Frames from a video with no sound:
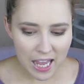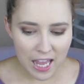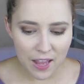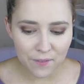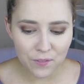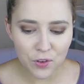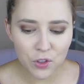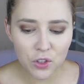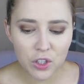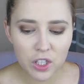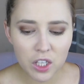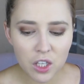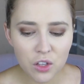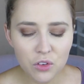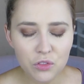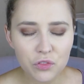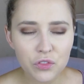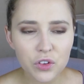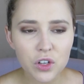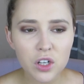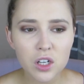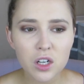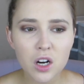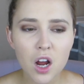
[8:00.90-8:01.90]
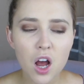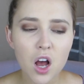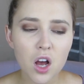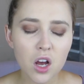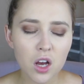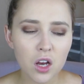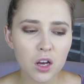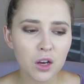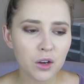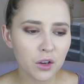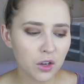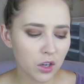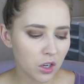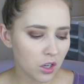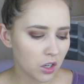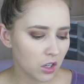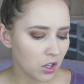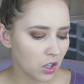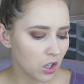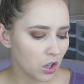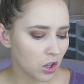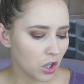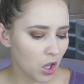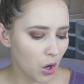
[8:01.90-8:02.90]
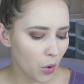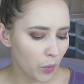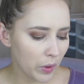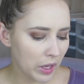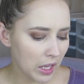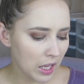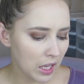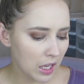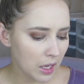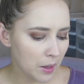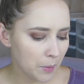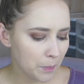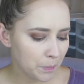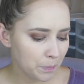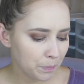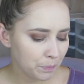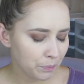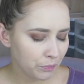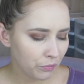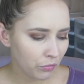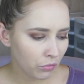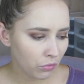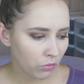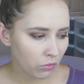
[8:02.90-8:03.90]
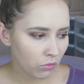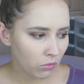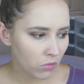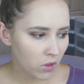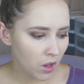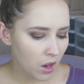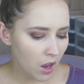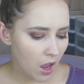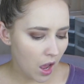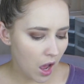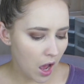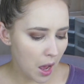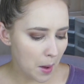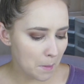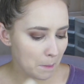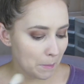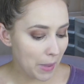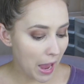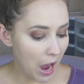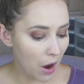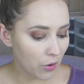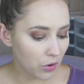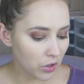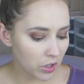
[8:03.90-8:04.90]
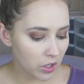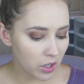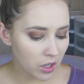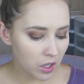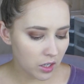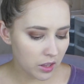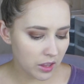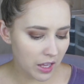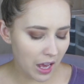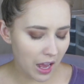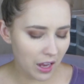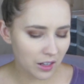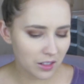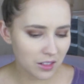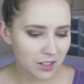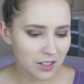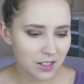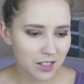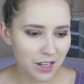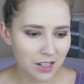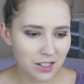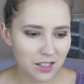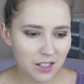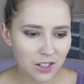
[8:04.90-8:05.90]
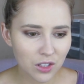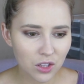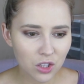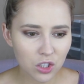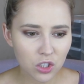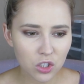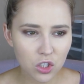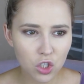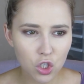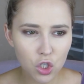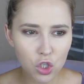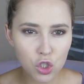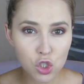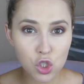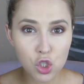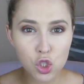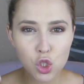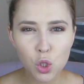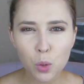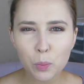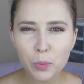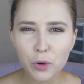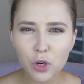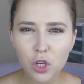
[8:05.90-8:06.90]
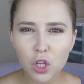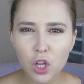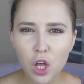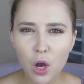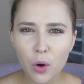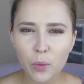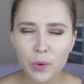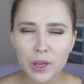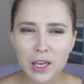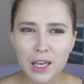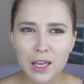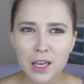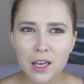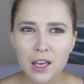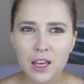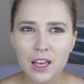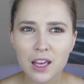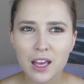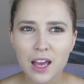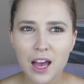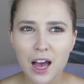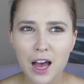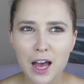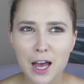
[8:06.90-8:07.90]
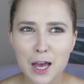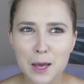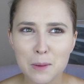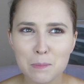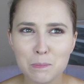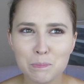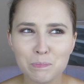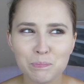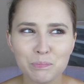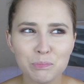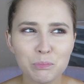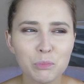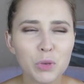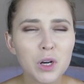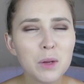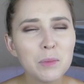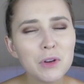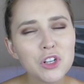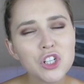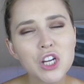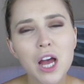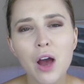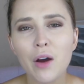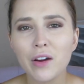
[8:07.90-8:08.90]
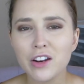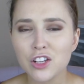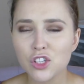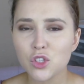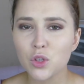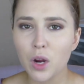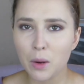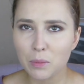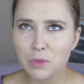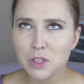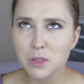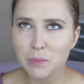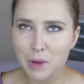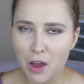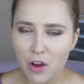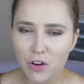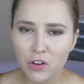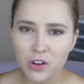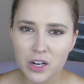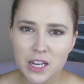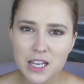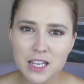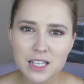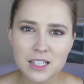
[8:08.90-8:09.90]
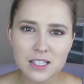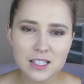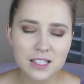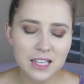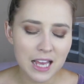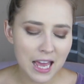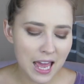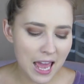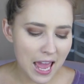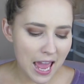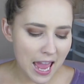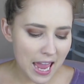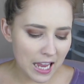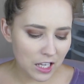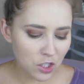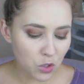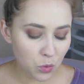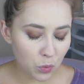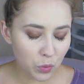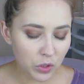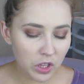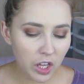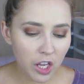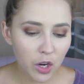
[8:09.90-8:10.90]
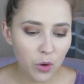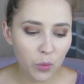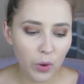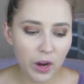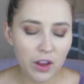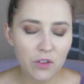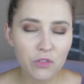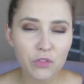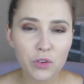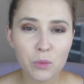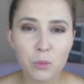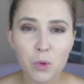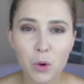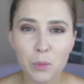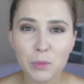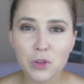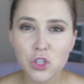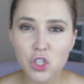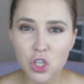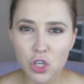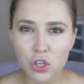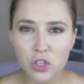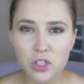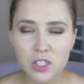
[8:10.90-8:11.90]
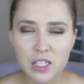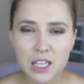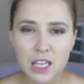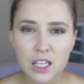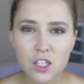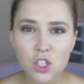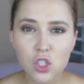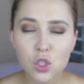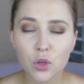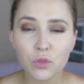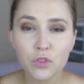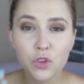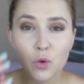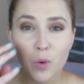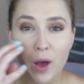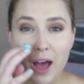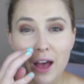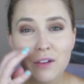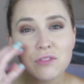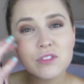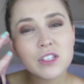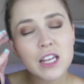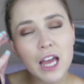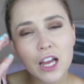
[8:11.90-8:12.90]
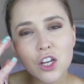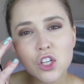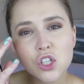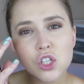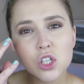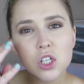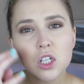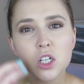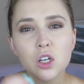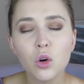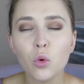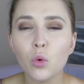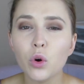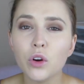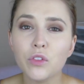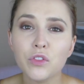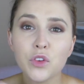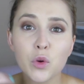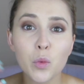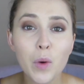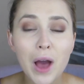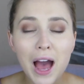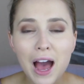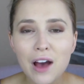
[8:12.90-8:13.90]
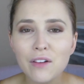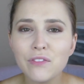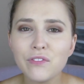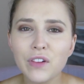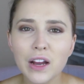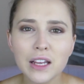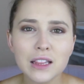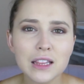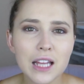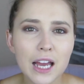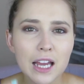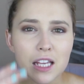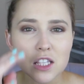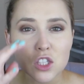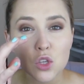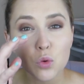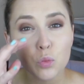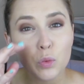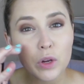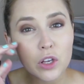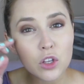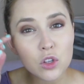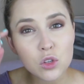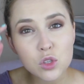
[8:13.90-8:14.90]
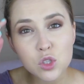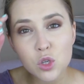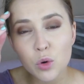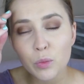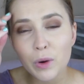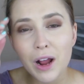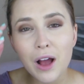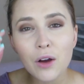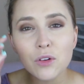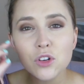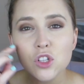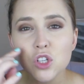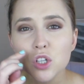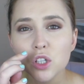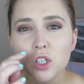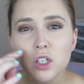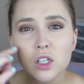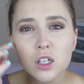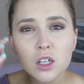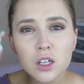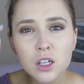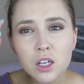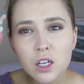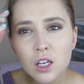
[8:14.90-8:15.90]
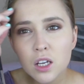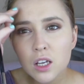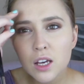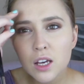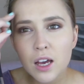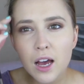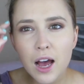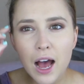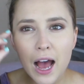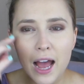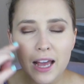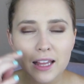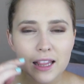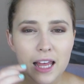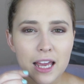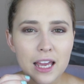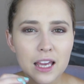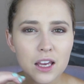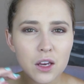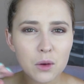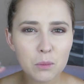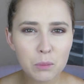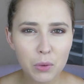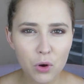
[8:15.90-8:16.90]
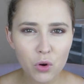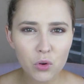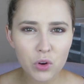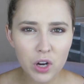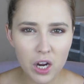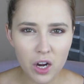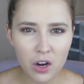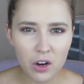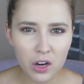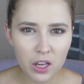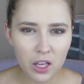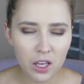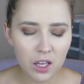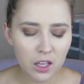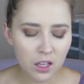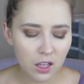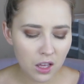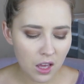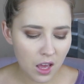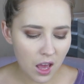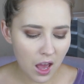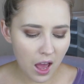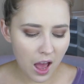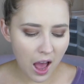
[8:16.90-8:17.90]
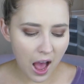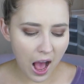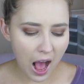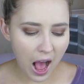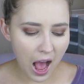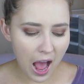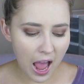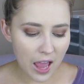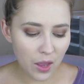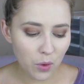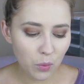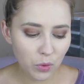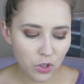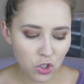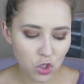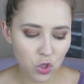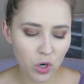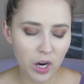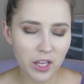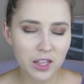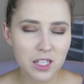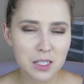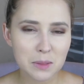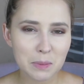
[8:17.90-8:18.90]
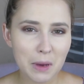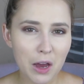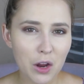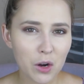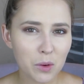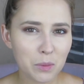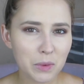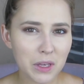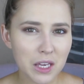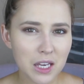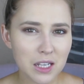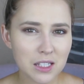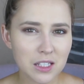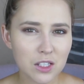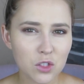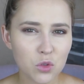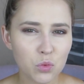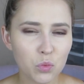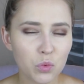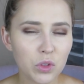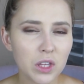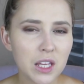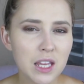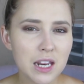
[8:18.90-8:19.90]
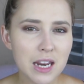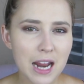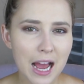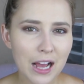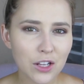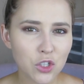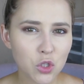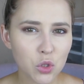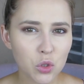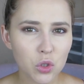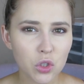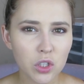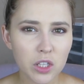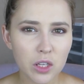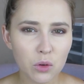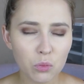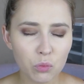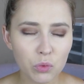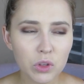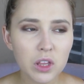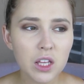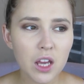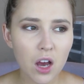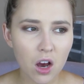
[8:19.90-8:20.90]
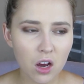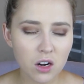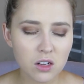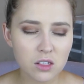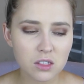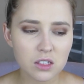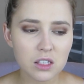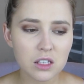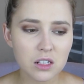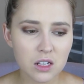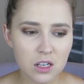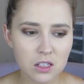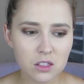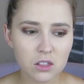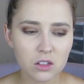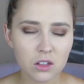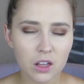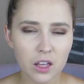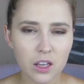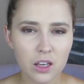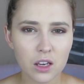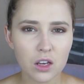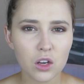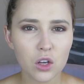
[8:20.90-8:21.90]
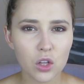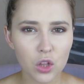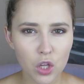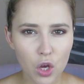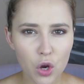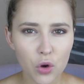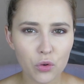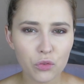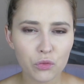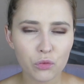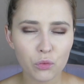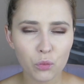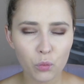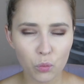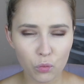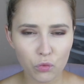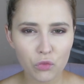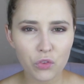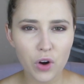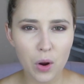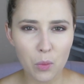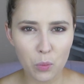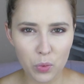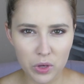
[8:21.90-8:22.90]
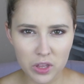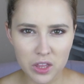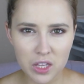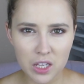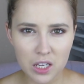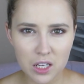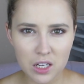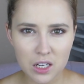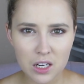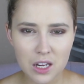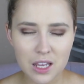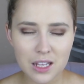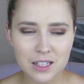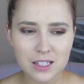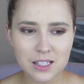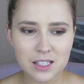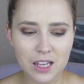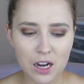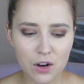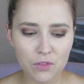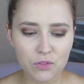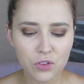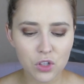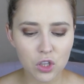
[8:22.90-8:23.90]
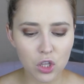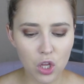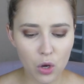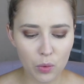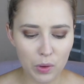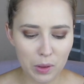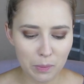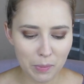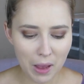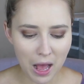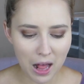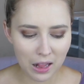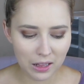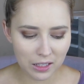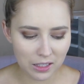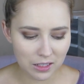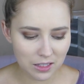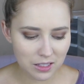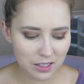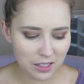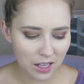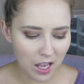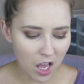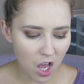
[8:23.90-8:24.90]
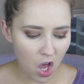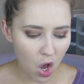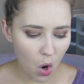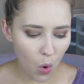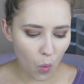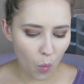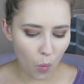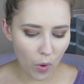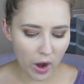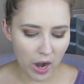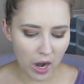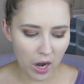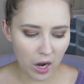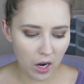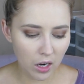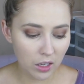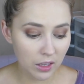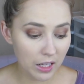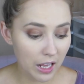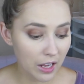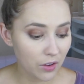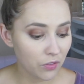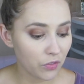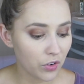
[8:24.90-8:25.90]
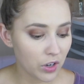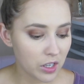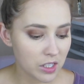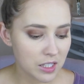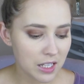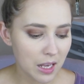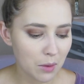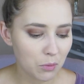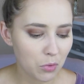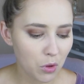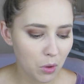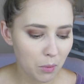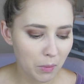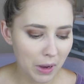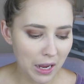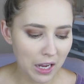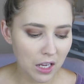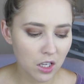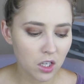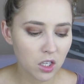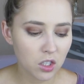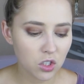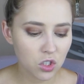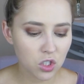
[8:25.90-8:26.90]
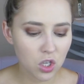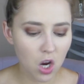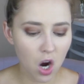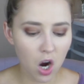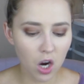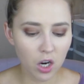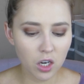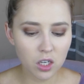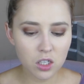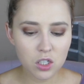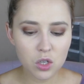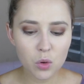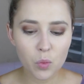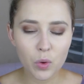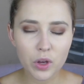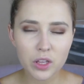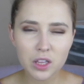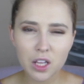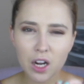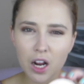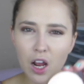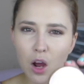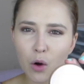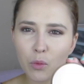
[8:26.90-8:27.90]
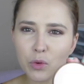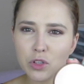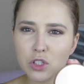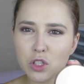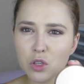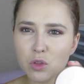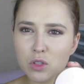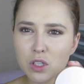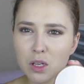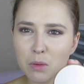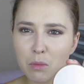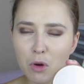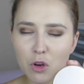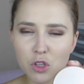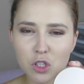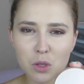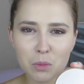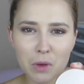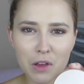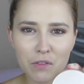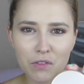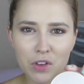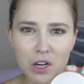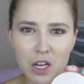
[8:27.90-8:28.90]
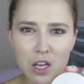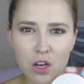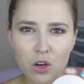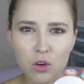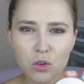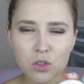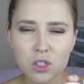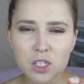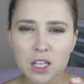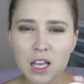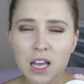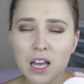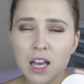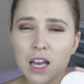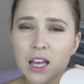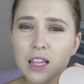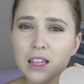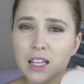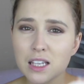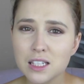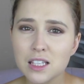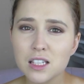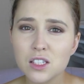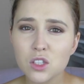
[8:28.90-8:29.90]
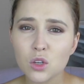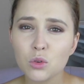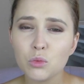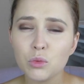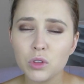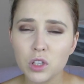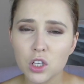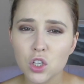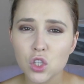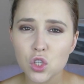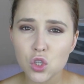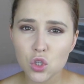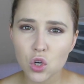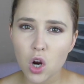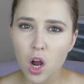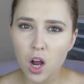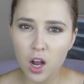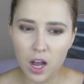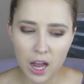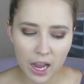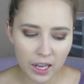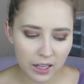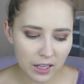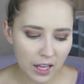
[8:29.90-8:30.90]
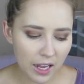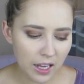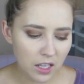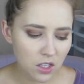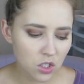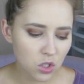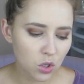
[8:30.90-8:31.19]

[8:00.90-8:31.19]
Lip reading: If you're looking for a glowy powder that doesn't look super glowy, pretty much how I describe this powder is it's really great for more mature skin. So if you have texture or if you have fine lines and wrinkles around your highlight bone area, I would try this powder because it's really natural. It really honestly does look like a glow from within instead of glowy palettes where, like, for example, my Tarte one that I always use in most of my videos, this is a really strong highlight.